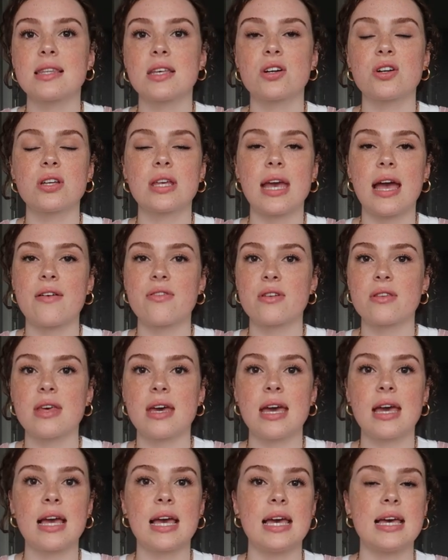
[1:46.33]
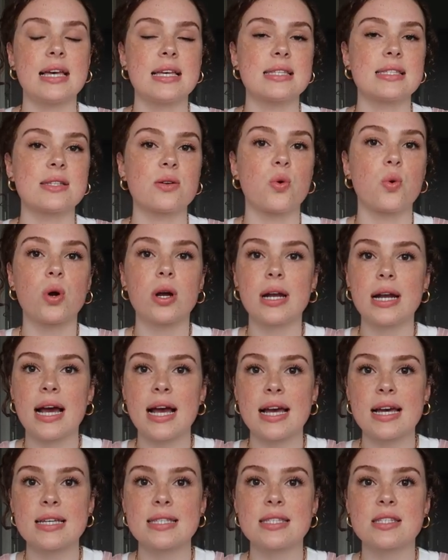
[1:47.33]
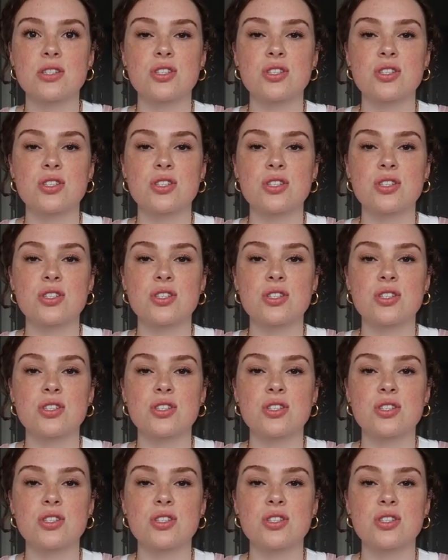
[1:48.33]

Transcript: Literally everything is organized.